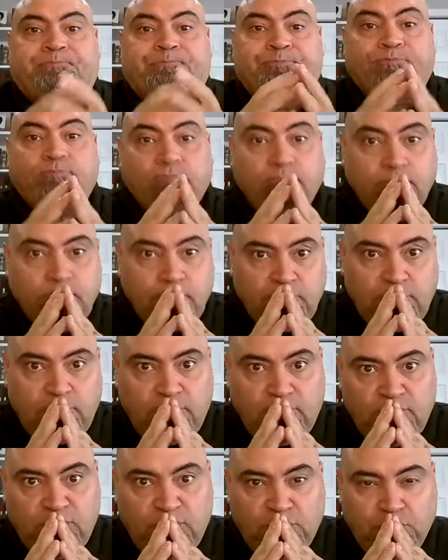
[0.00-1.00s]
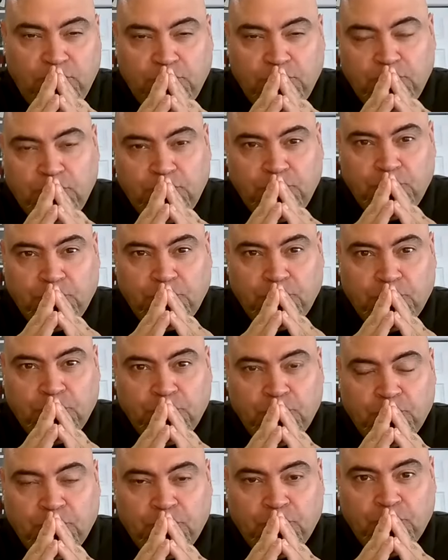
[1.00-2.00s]

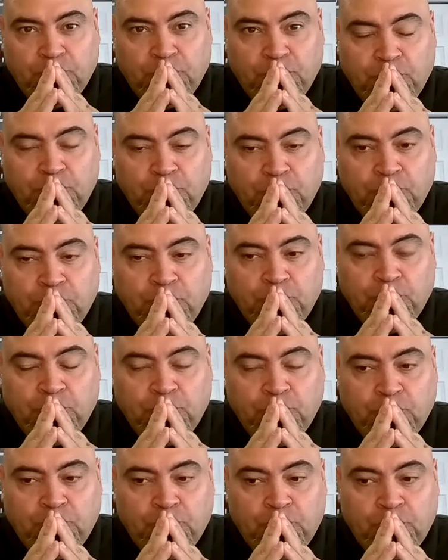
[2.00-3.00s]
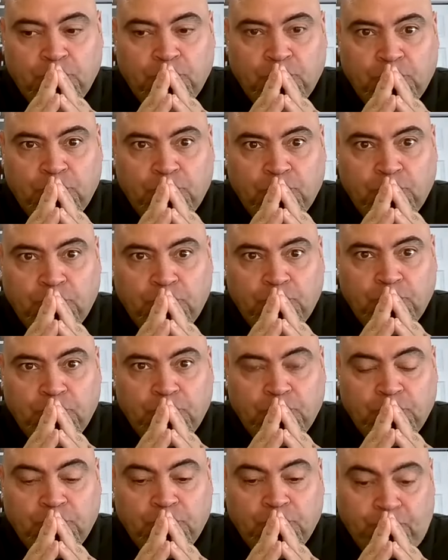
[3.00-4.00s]

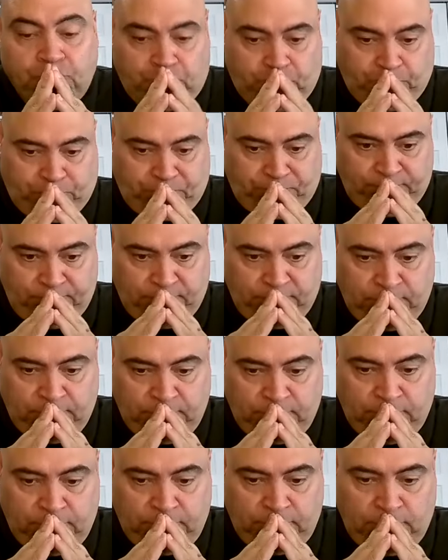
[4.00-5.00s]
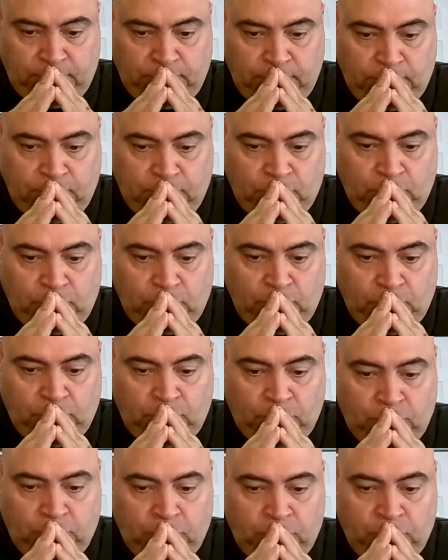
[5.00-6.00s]

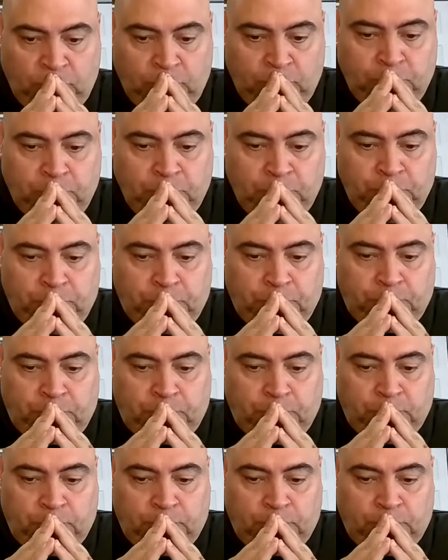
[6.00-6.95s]
Nobody speaks.